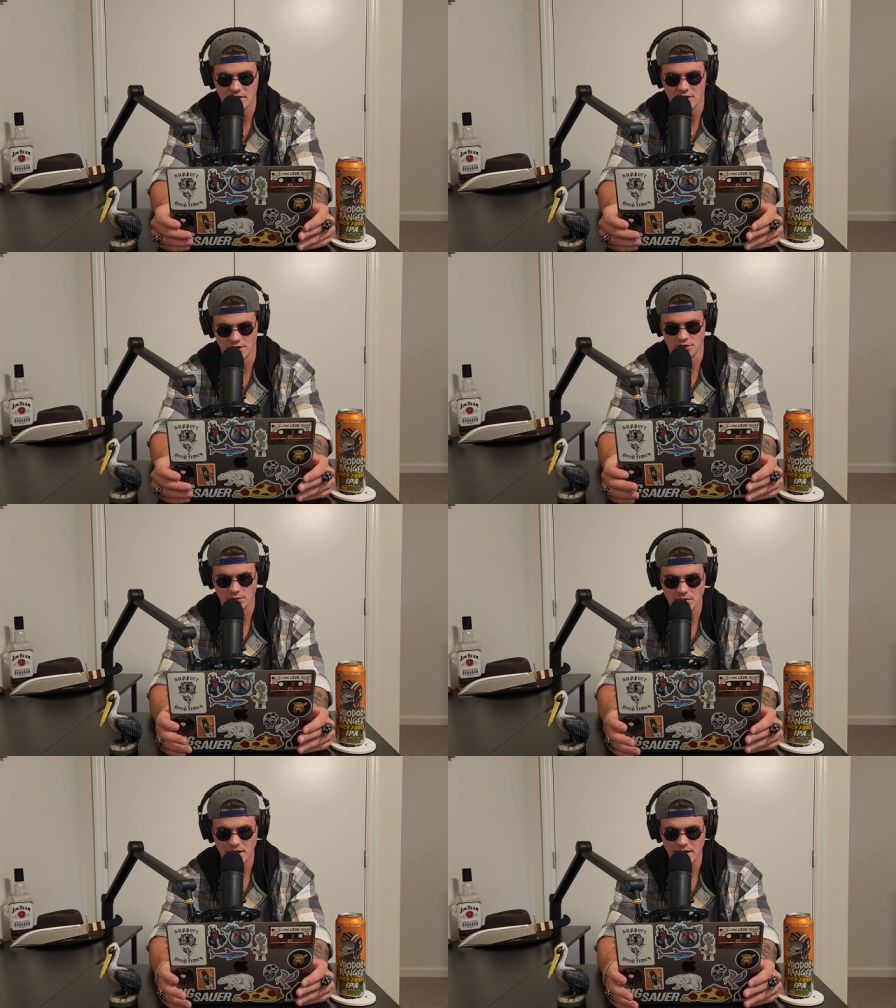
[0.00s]
Are you
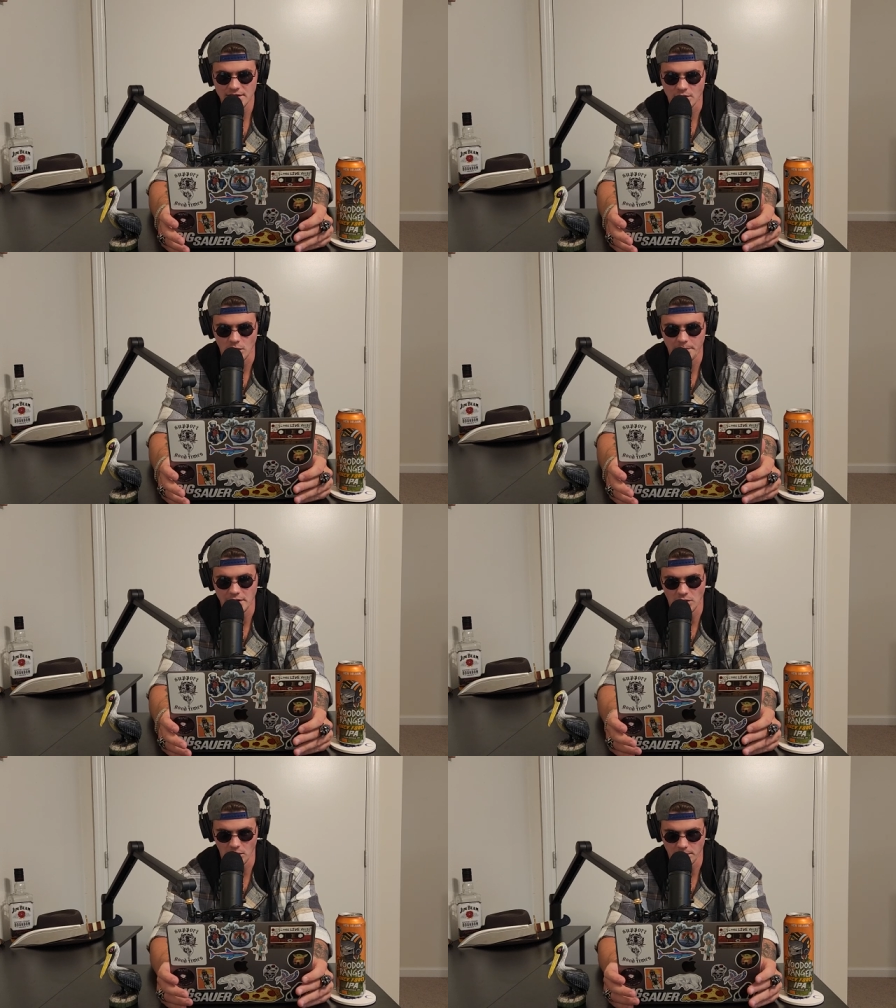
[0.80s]
related to
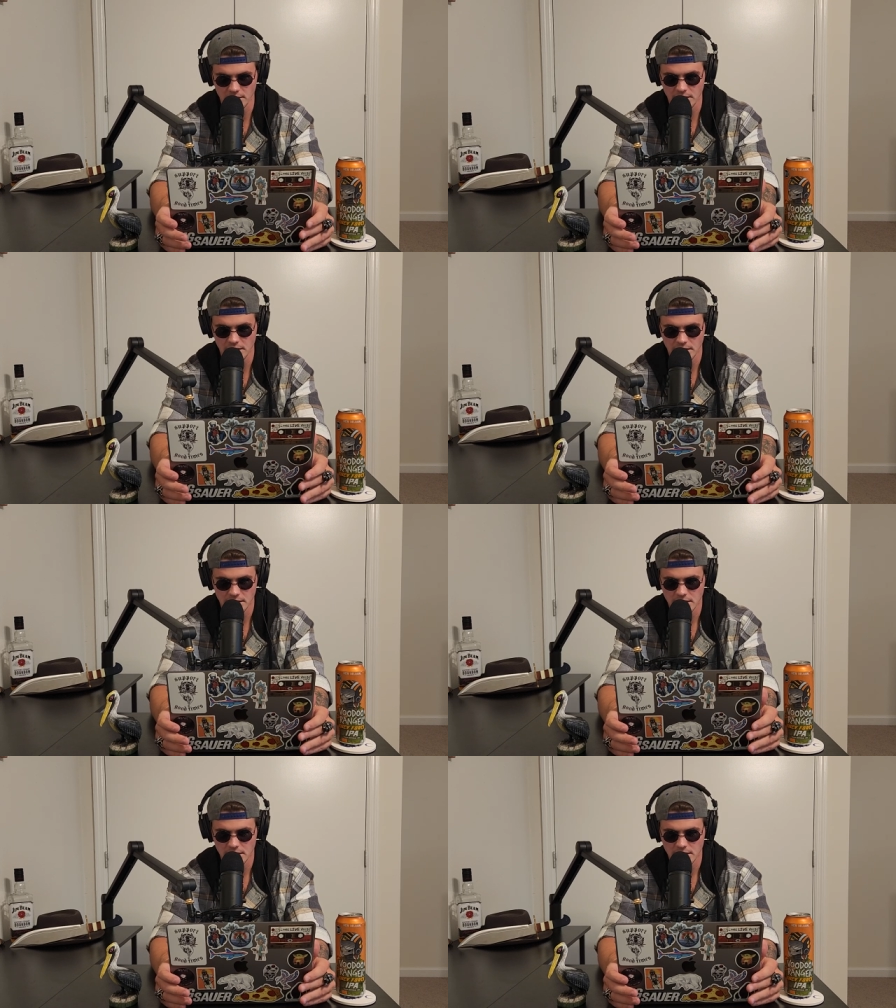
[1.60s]
Whoopi Goldberg?